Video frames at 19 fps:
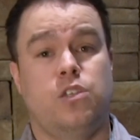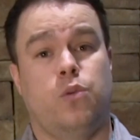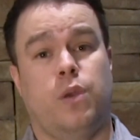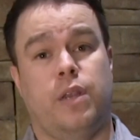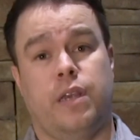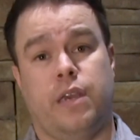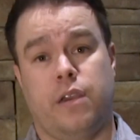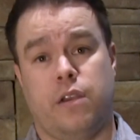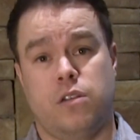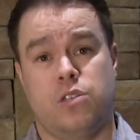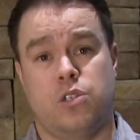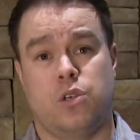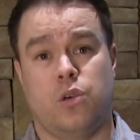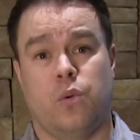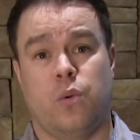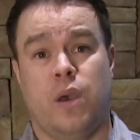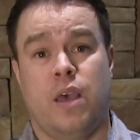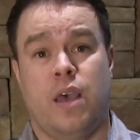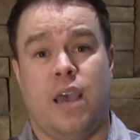to adhere
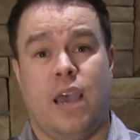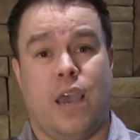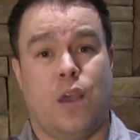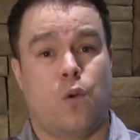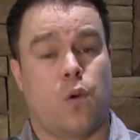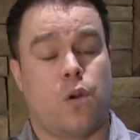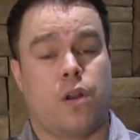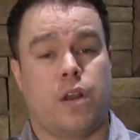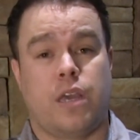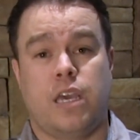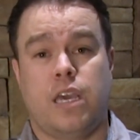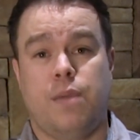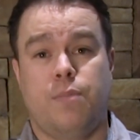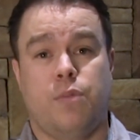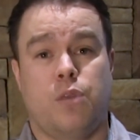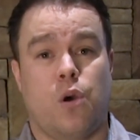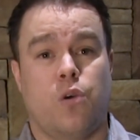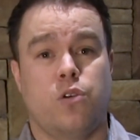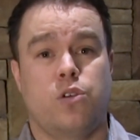to in order to
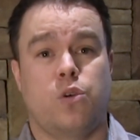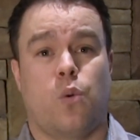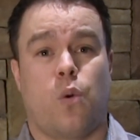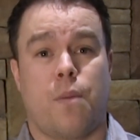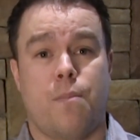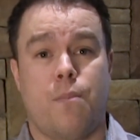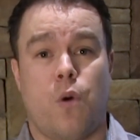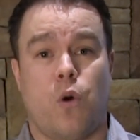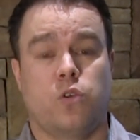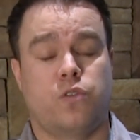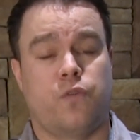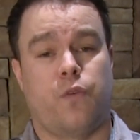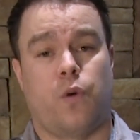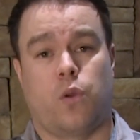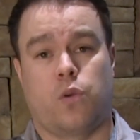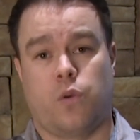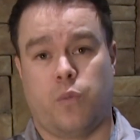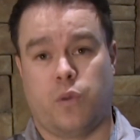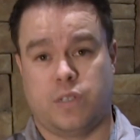keep those who are most
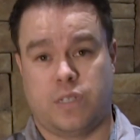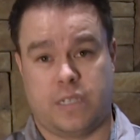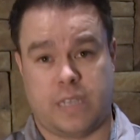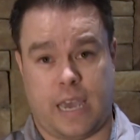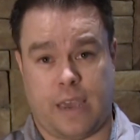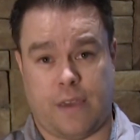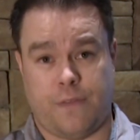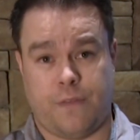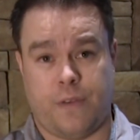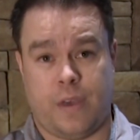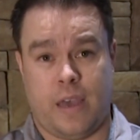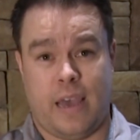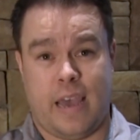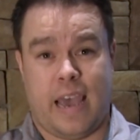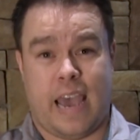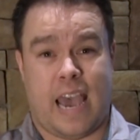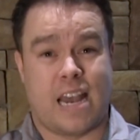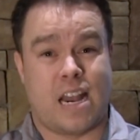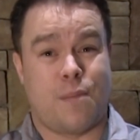vulnerable safe.
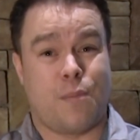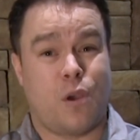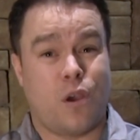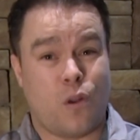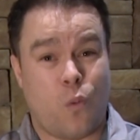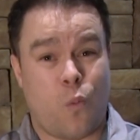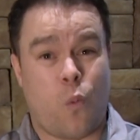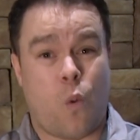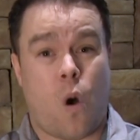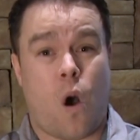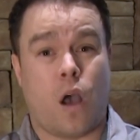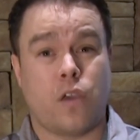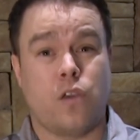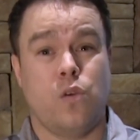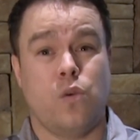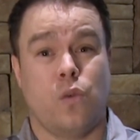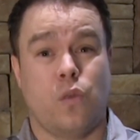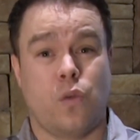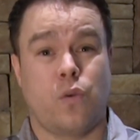And I'm going to walk
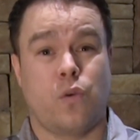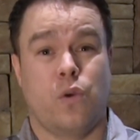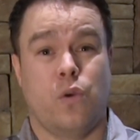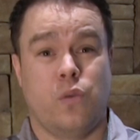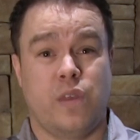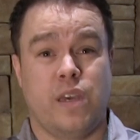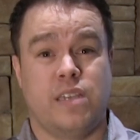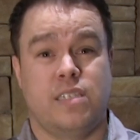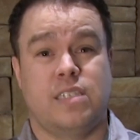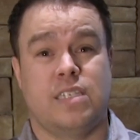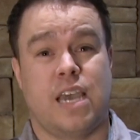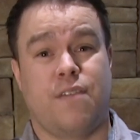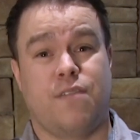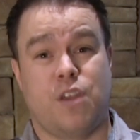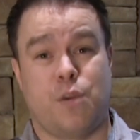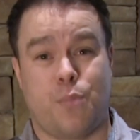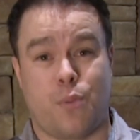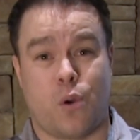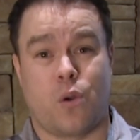you through these
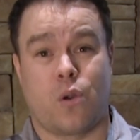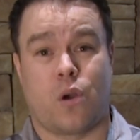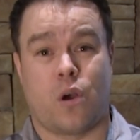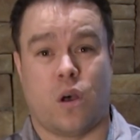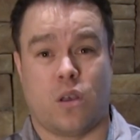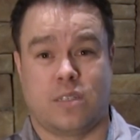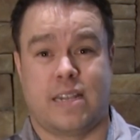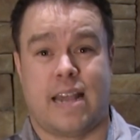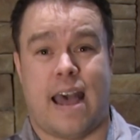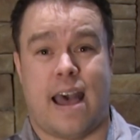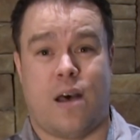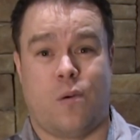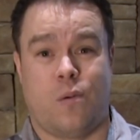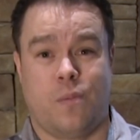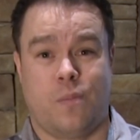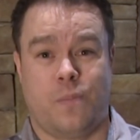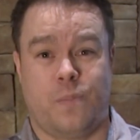safety protocols now.